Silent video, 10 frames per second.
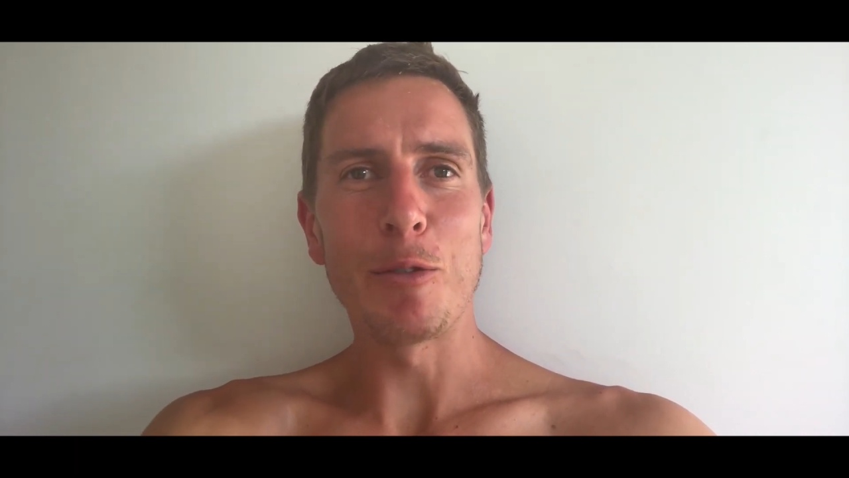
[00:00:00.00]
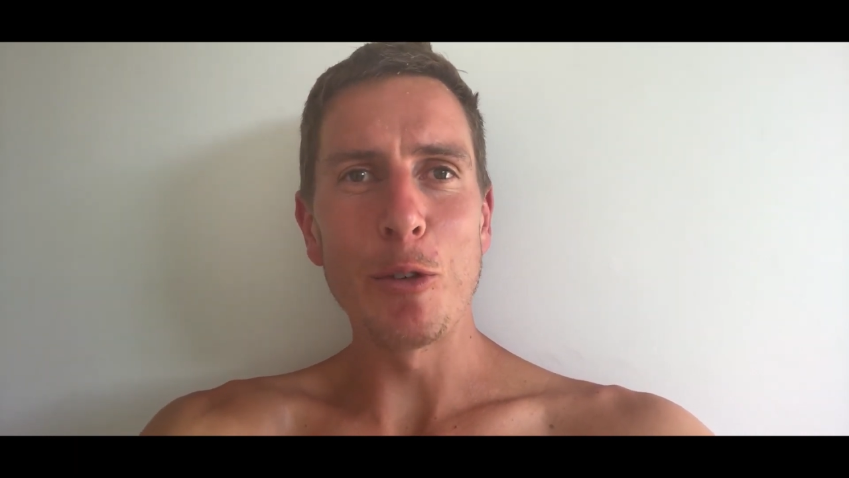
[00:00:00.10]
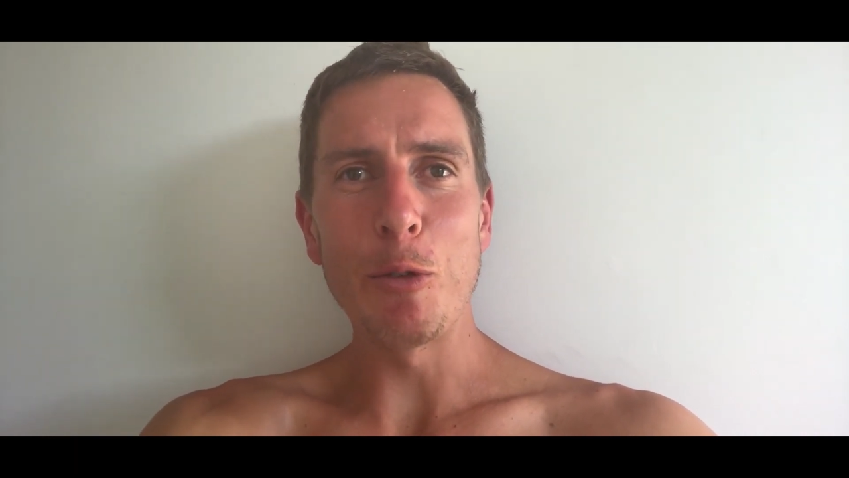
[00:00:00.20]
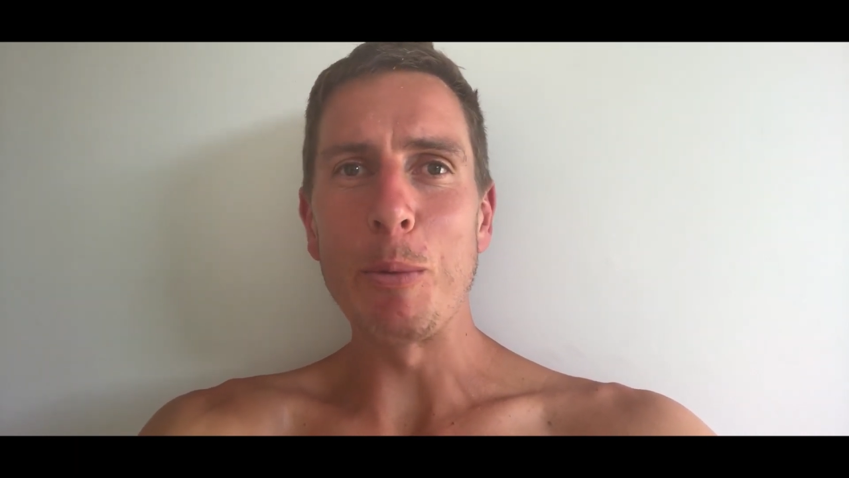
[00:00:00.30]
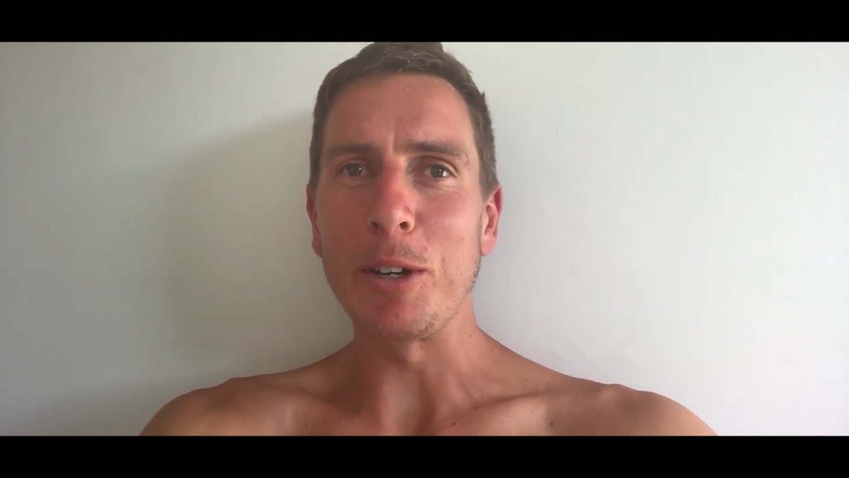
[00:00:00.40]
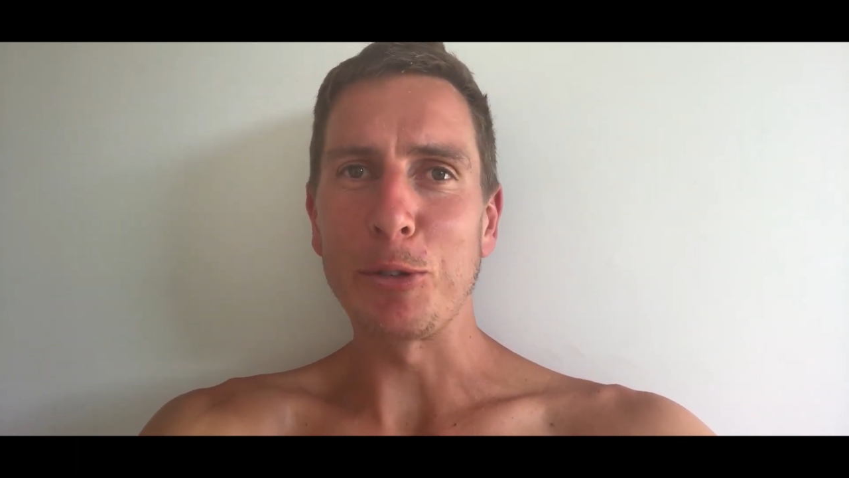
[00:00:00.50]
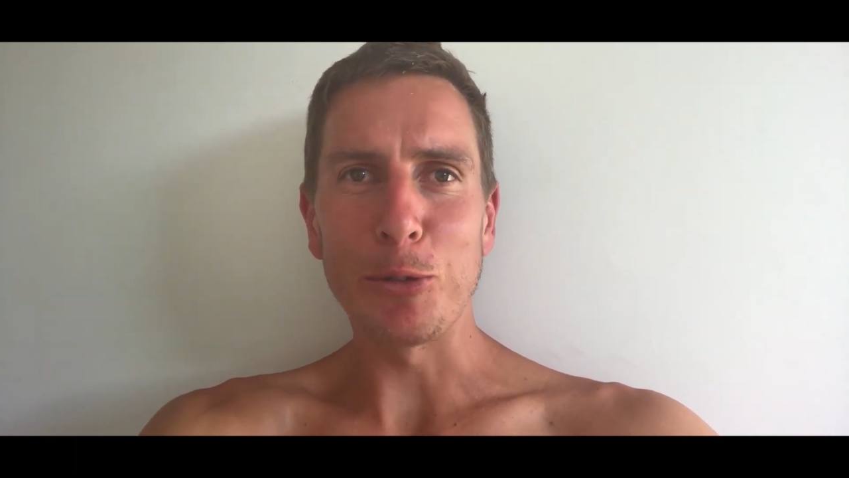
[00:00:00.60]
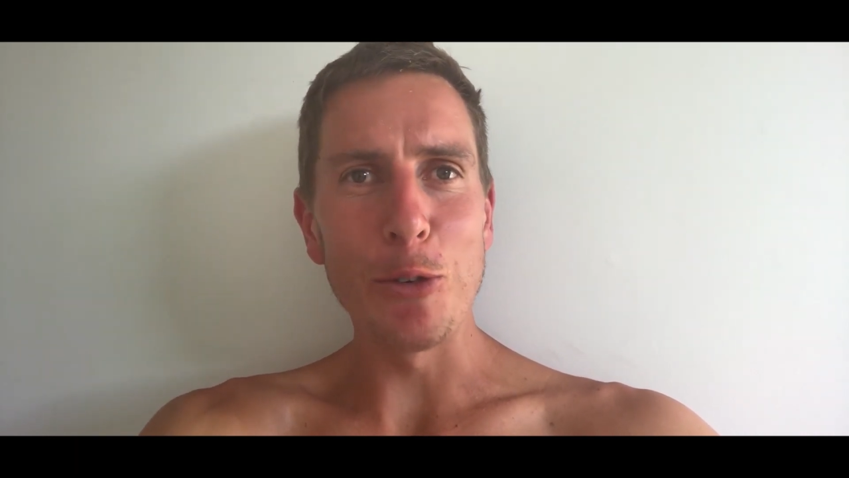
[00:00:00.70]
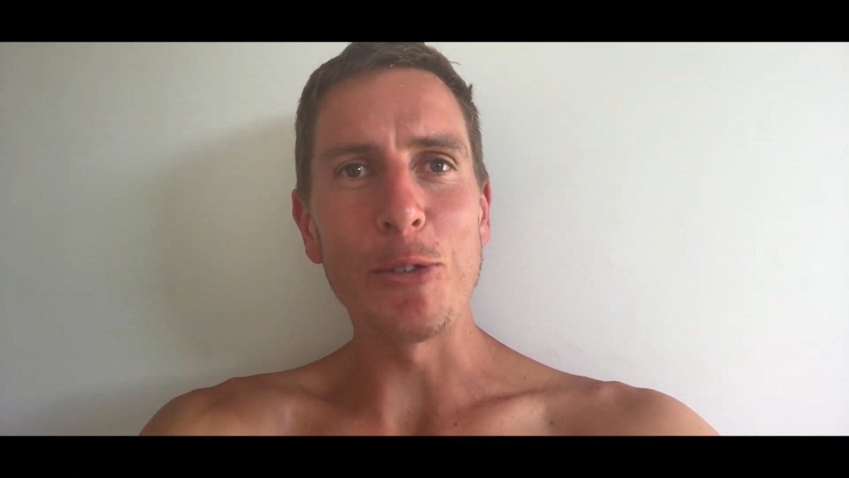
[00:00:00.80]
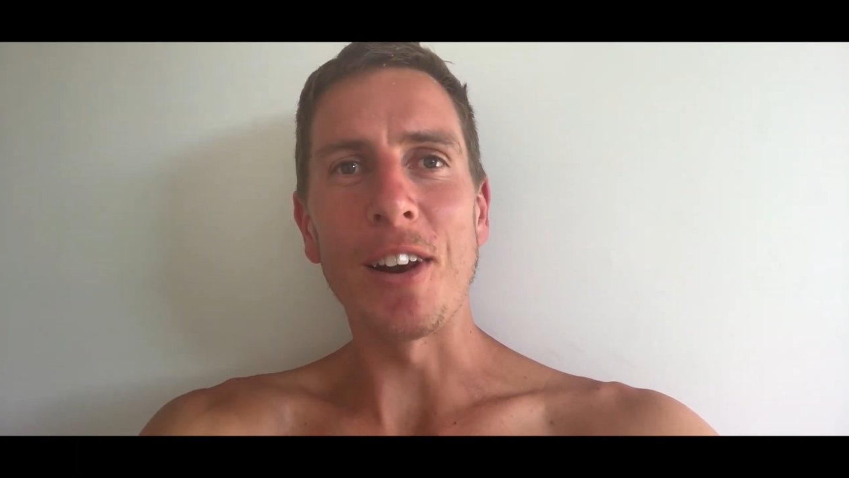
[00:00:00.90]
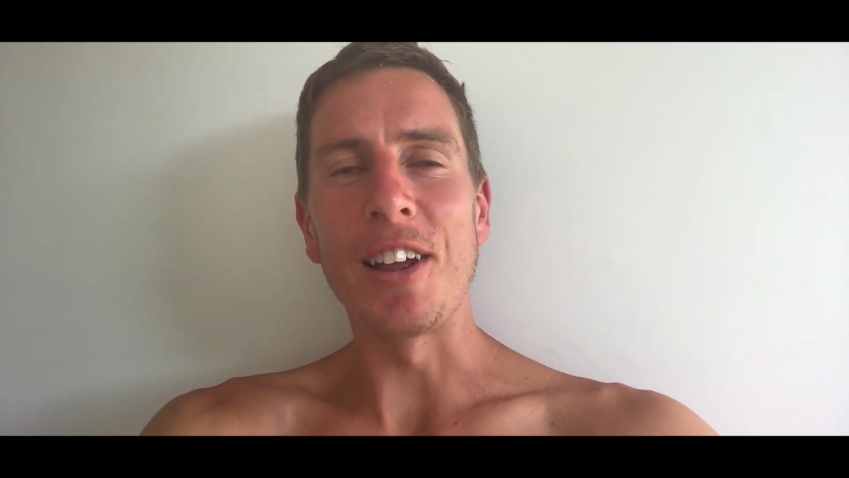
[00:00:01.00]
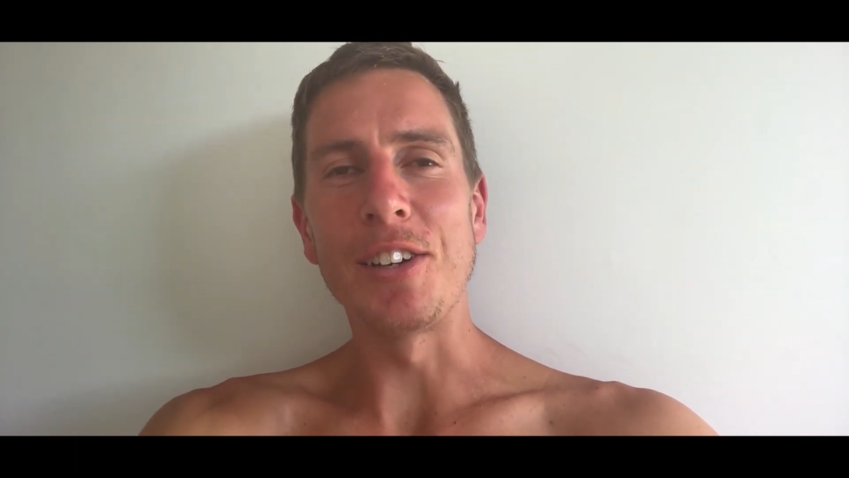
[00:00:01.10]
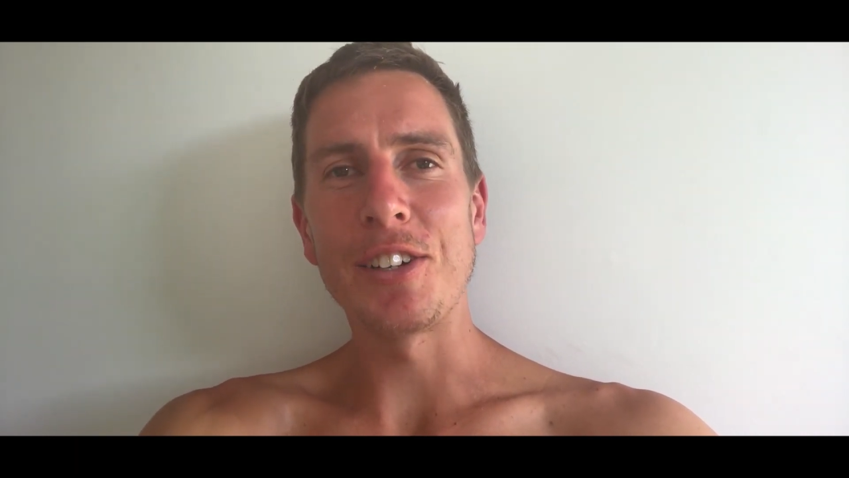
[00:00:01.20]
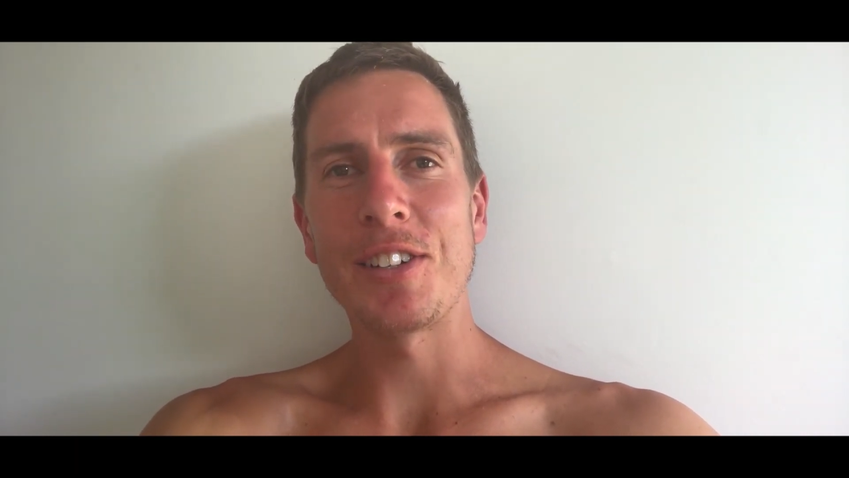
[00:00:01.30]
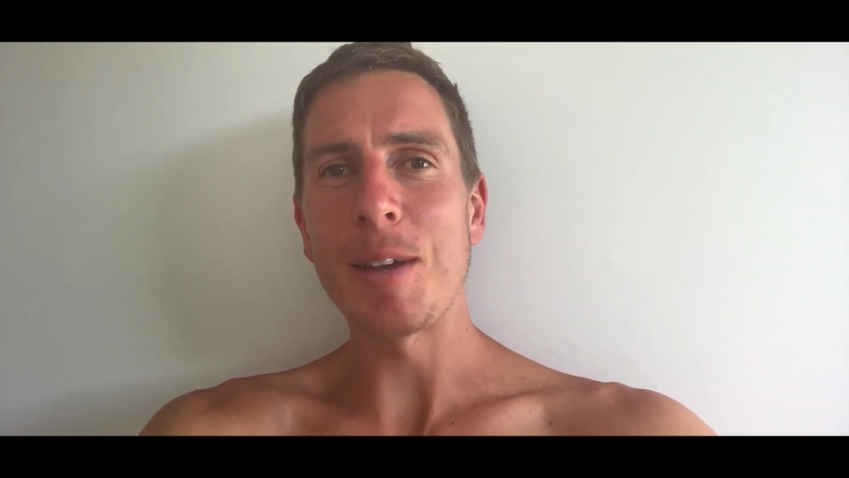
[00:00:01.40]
Fruit for breakfast, fruit for lunch,